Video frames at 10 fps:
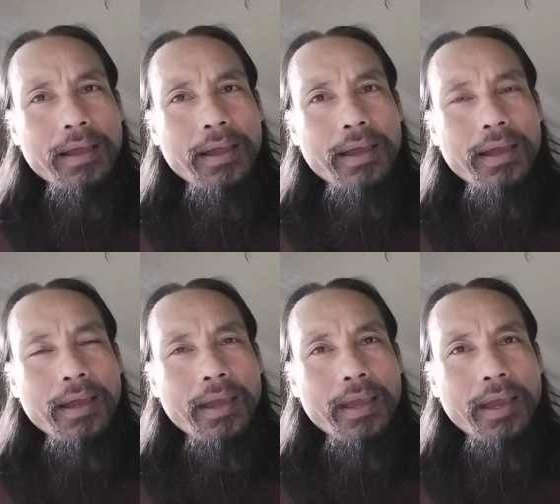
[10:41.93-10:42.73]

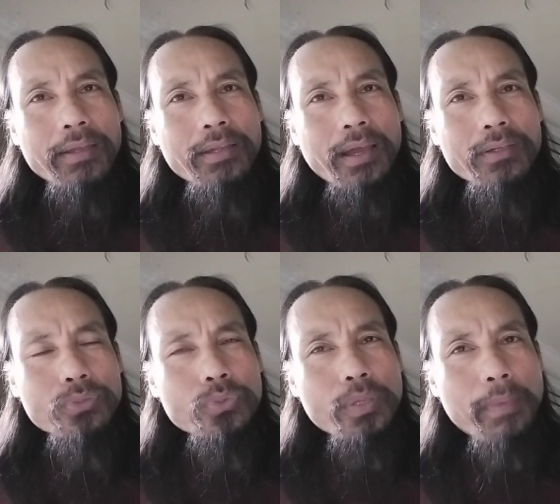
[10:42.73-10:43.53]
I
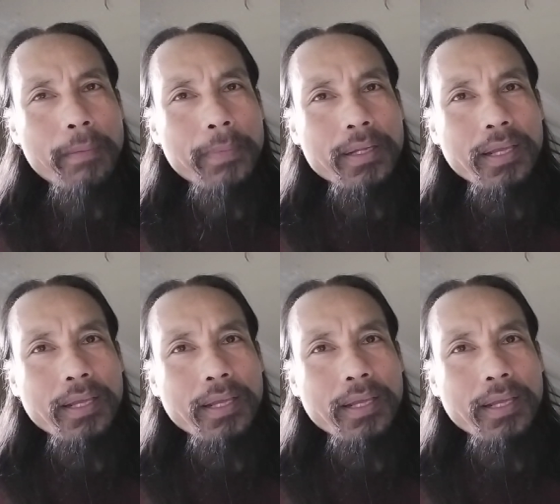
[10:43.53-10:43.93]
do remember